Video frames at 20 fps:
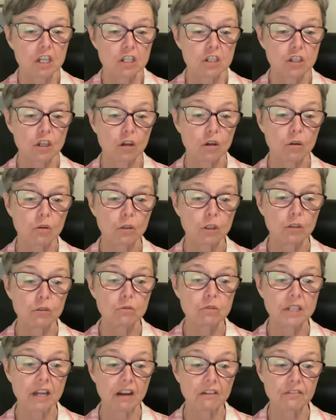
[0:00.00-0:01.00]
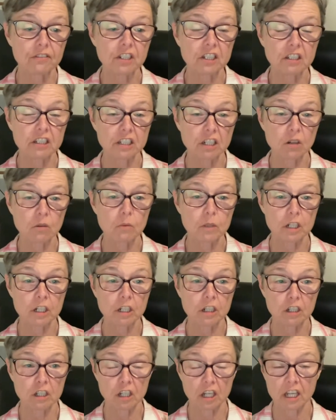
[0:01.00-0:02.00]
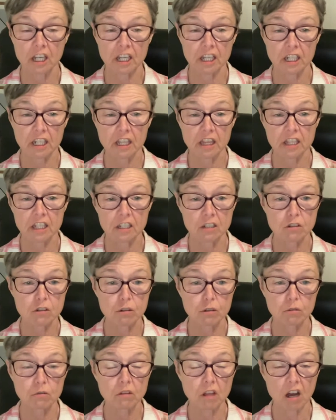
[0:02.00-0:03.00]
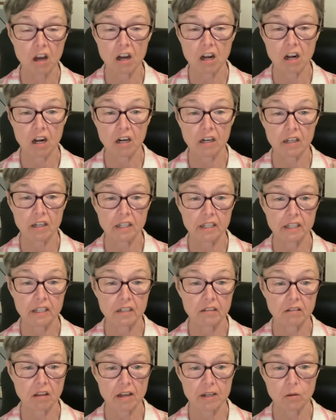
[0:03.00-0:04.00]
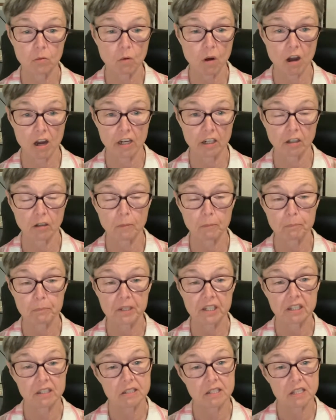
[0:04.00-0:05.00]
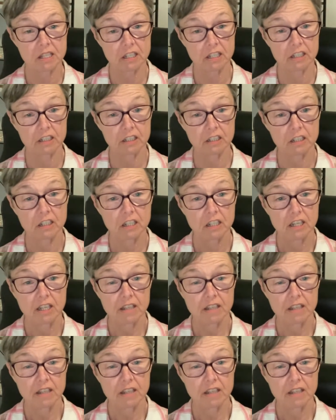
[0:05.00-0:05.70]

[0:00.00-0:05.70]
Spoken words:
So you definitely don't want to cook anything too long in a lot of water because then